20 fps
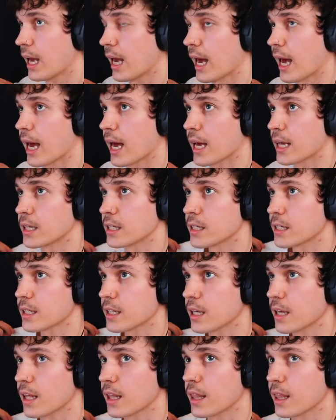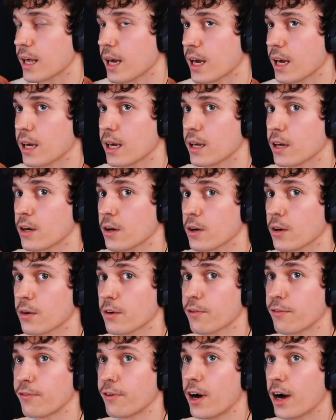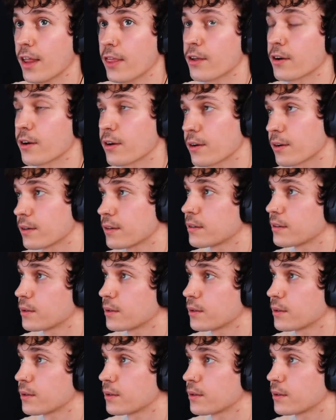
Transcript: And their father